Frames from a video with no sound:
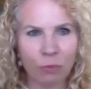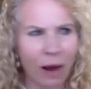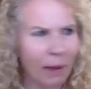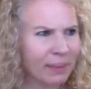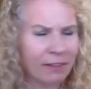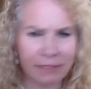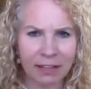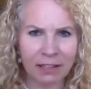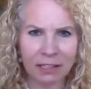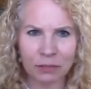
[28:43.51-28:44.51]
why would they
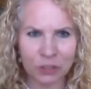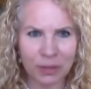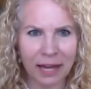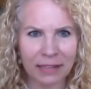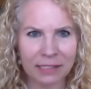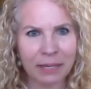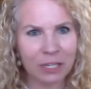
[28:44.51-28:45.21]
feel you know do that to me?